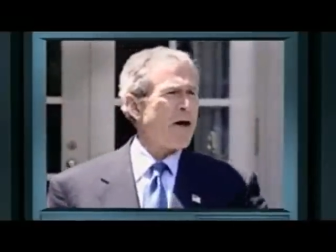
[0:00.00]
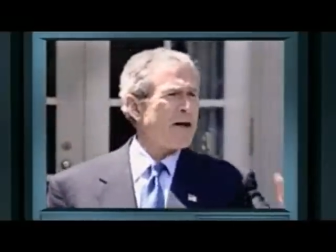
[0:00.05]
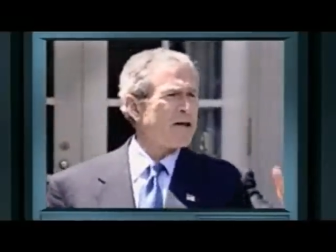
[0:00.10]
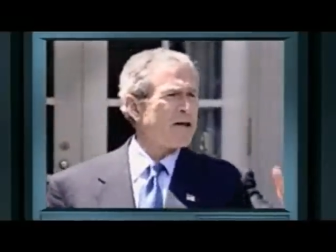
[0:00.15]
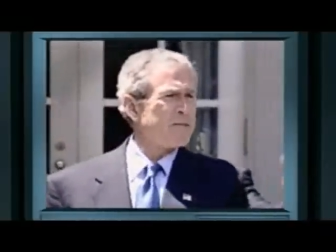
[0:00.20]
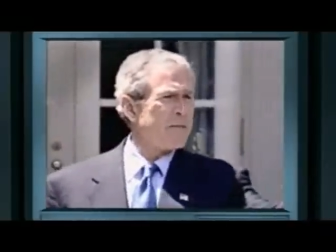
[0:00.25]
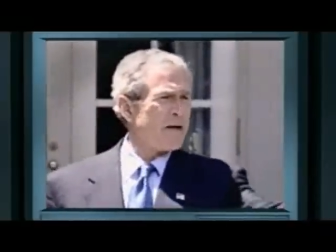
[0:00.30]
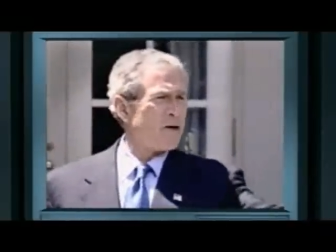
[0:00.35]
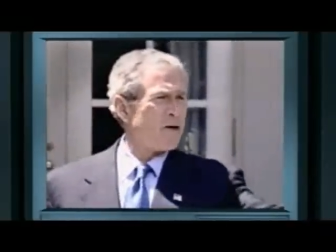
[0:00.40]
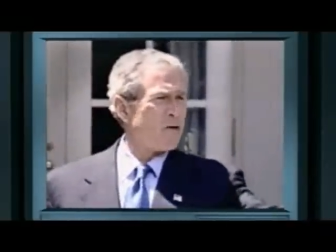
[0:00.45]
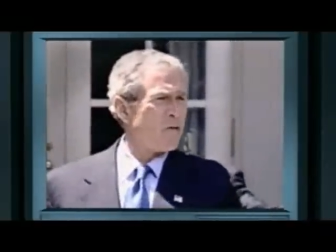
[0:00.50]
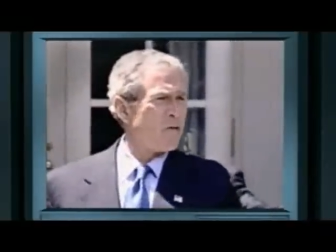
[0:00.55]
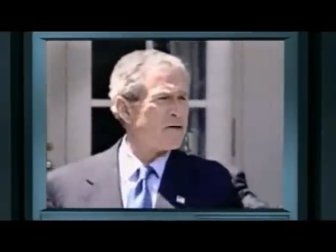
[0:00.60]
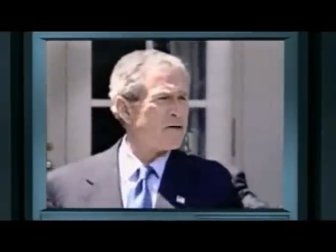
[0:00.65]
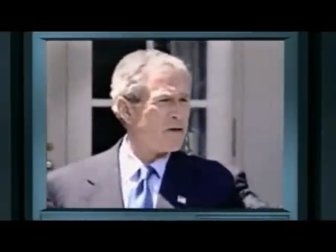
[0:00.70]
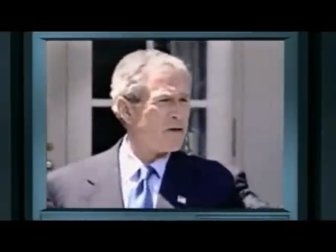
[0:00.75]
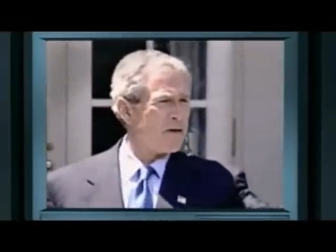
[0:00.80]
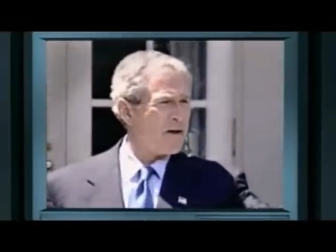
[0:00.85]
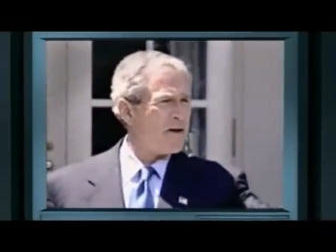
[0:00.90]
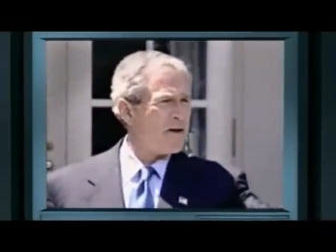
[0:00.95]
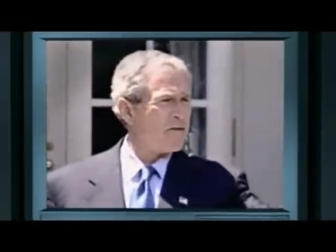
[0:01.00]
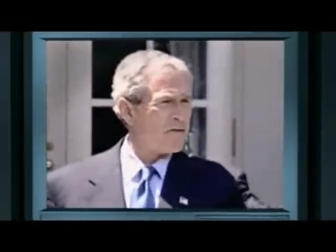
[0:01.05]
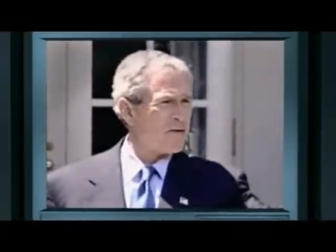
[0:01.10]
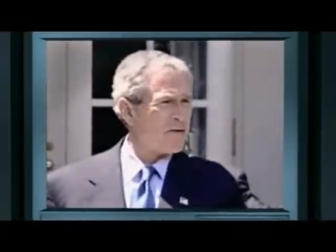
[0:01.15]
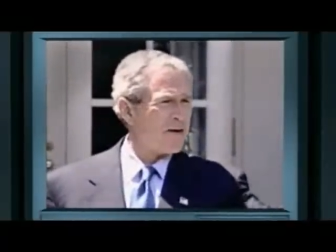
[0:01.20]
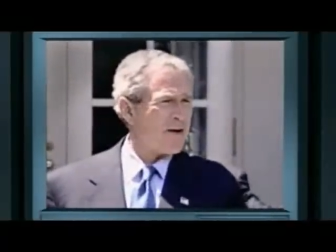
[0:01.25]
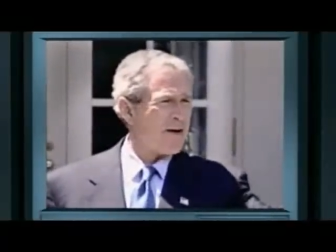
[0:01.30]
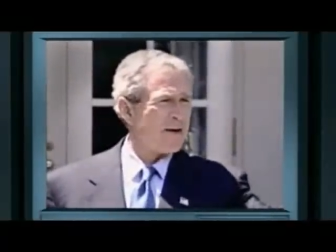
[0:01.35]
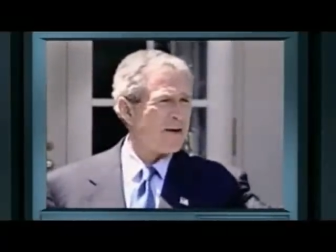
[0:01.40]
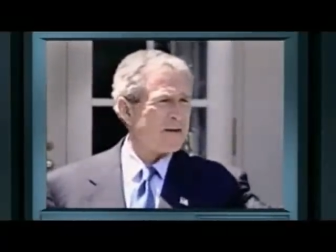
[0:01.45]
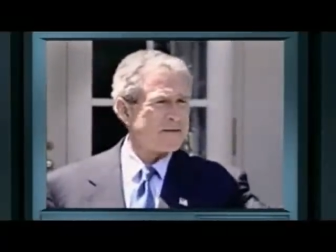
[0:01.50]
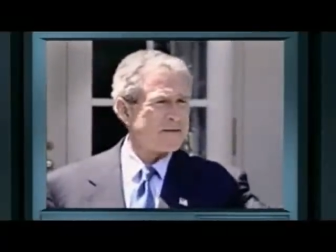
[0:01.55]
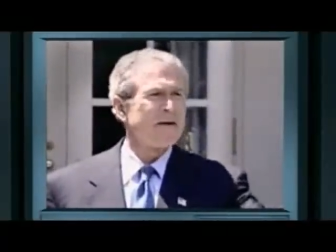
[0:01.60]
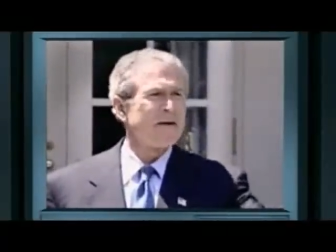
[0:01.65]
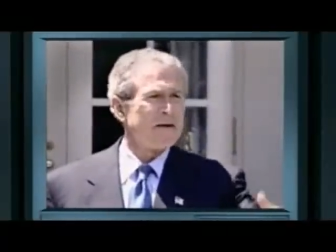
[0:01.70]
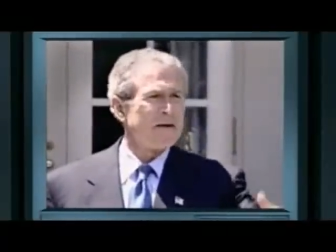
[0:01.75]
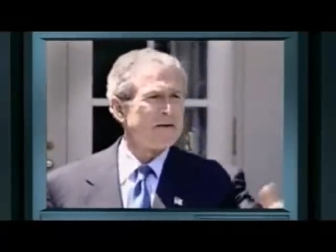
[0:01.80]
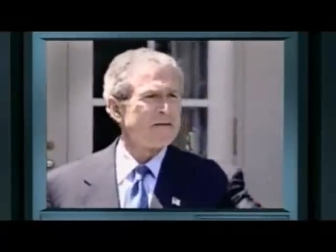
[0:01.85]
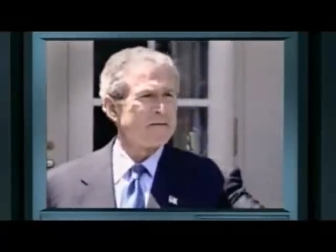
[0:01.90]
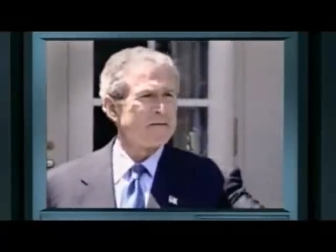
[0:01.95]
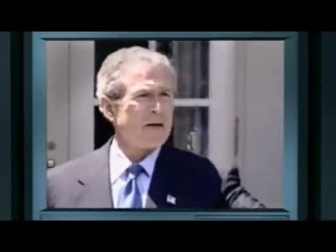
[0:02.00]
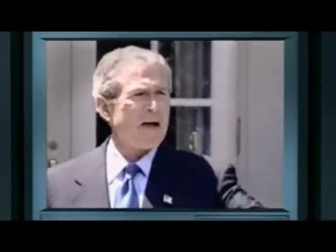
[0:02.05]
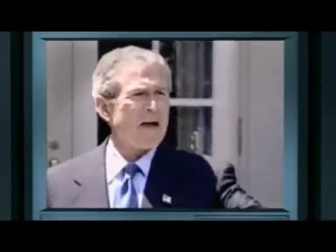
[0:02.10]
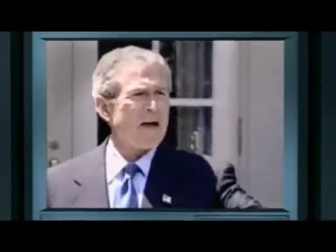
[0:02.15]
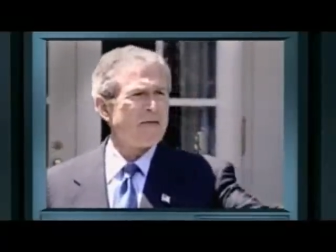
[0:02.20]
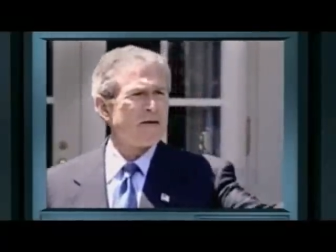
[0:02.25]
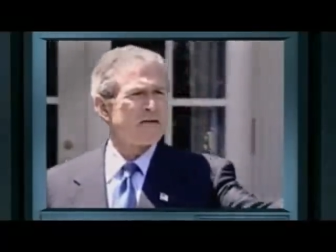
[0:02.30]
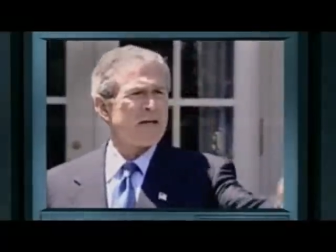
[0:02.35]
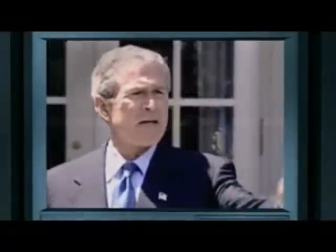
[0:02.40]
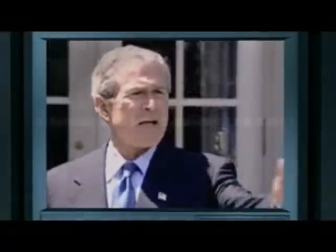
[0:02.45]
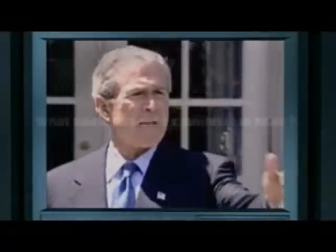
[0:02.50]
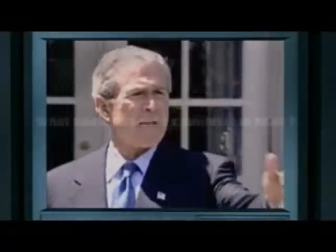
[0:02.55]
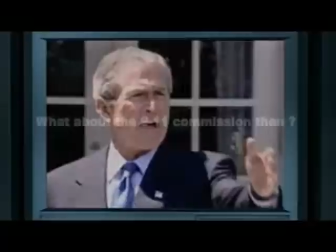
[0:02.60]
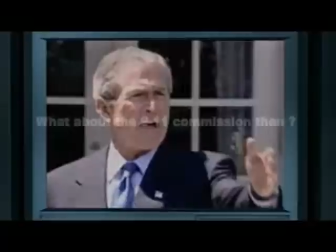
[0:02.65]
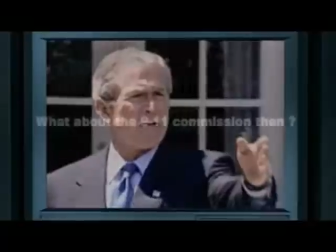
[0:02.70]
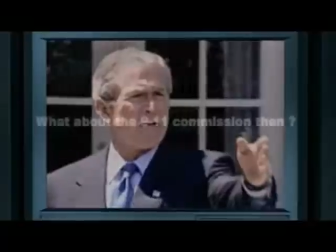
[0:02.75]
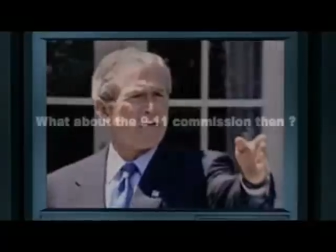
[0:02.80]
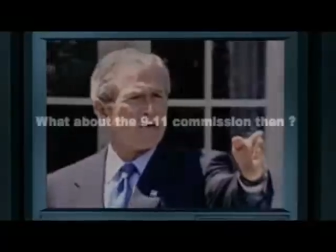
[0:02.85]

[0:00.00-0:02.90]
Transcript: Adam, you asked me that question yesterday. An I got the today. same